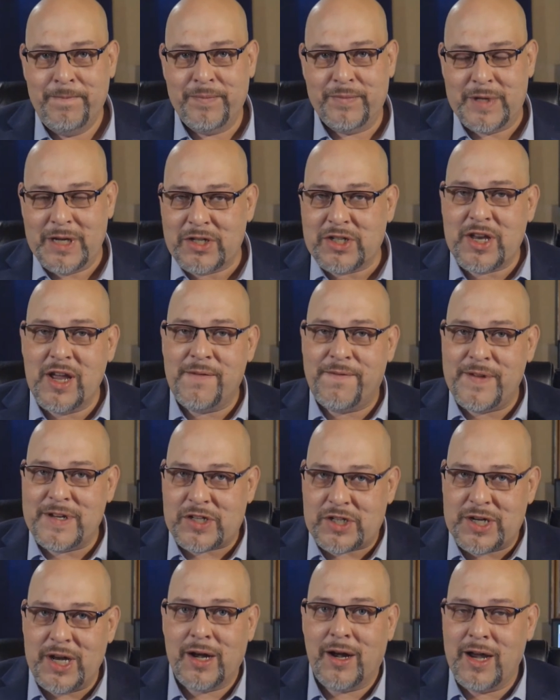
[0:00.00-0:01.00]
This stuff
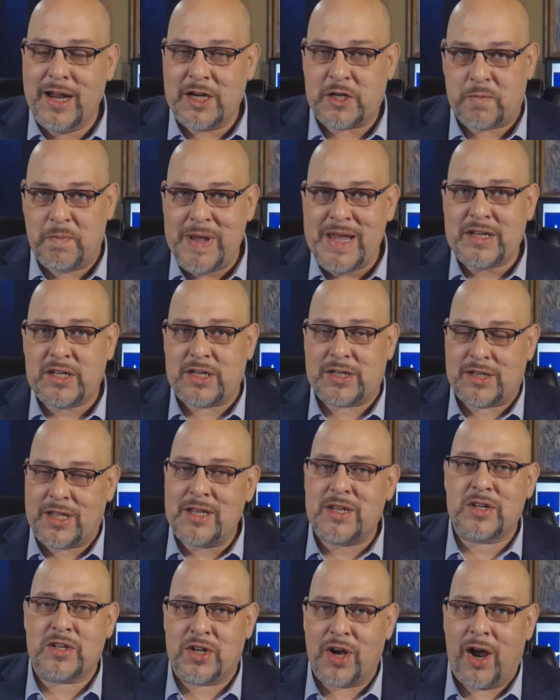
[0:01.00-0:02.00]
is serious business.
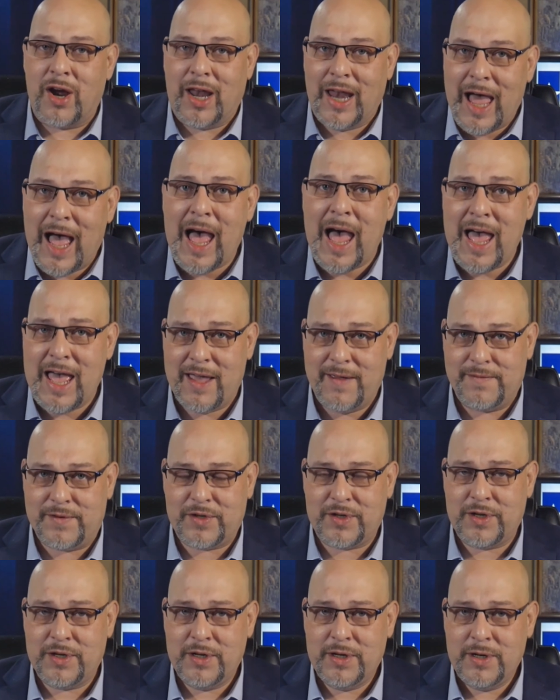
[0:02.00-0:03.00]
This is our
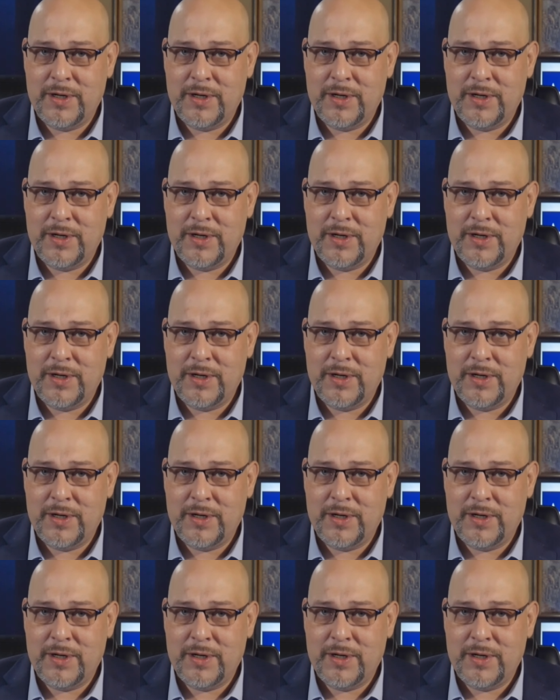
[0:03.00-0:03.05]
lives.